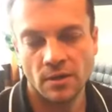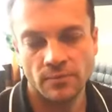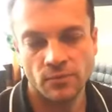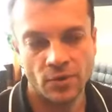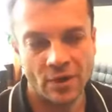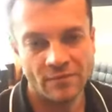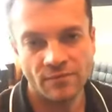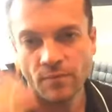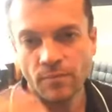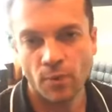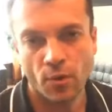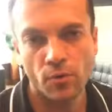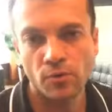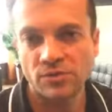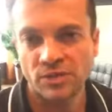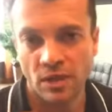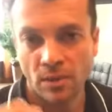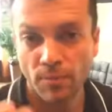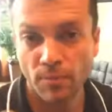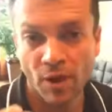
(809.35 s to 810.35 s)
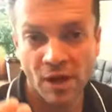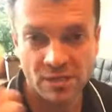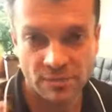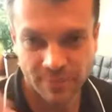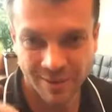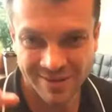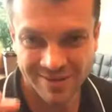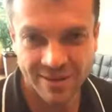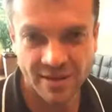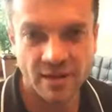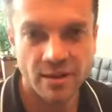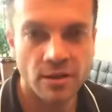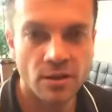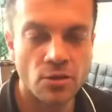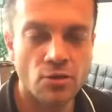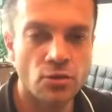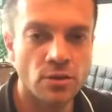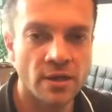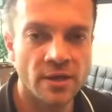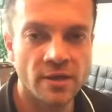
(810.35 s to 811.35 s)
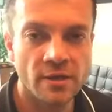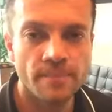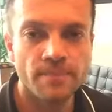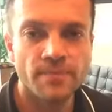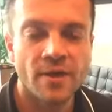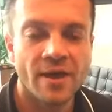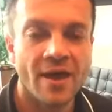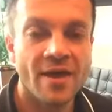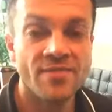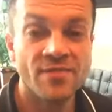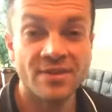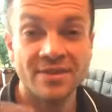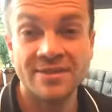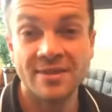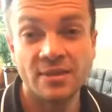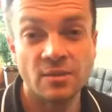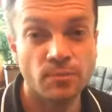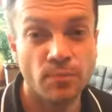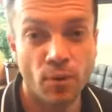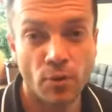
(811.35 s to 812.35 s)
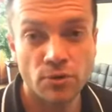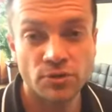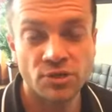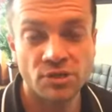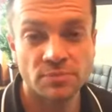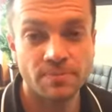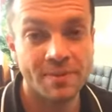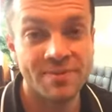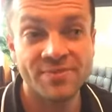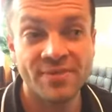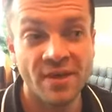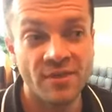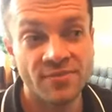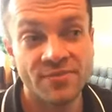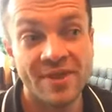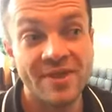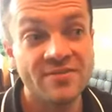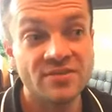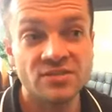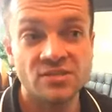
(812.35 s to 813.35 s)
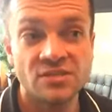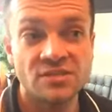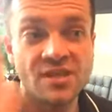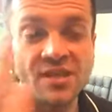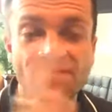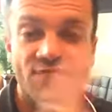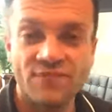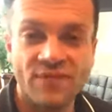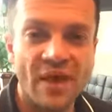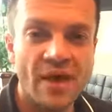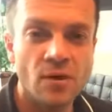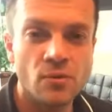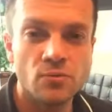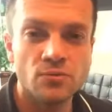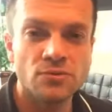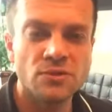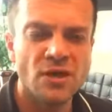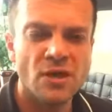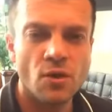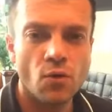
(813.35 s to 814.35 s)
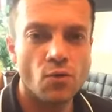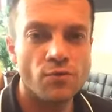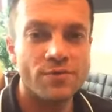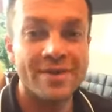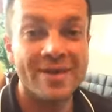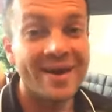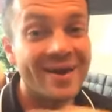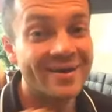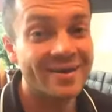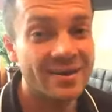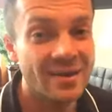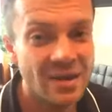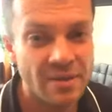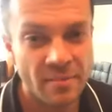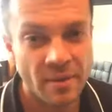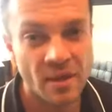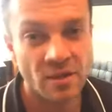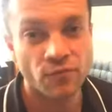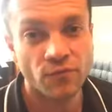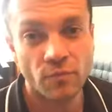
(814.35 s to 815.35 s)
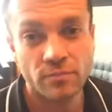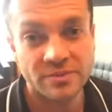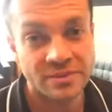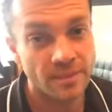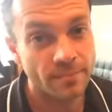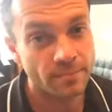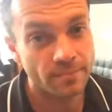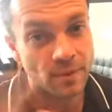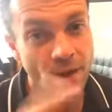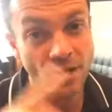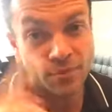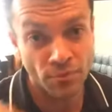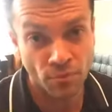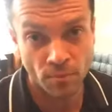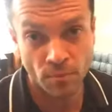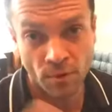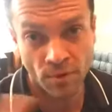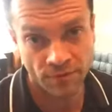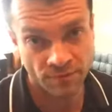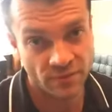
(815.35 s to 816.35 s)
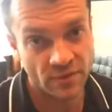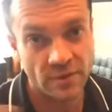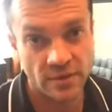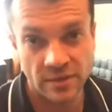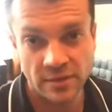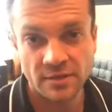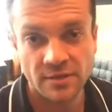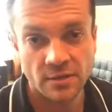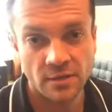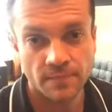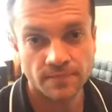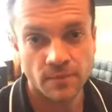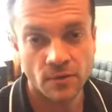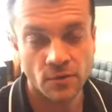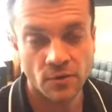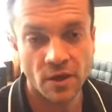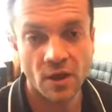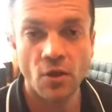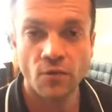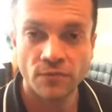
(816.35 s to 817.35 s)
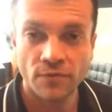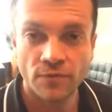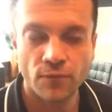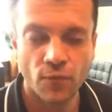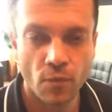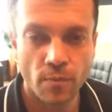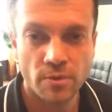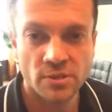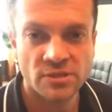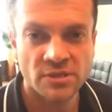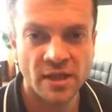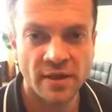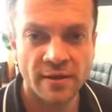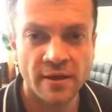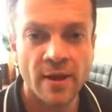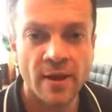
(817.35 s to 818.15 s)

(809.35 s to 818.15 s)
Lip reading: have a person, a prospect, clicking on your link, and they didn't purchase, but then they found or they got an email from some other affiliate, okay, of the 4%,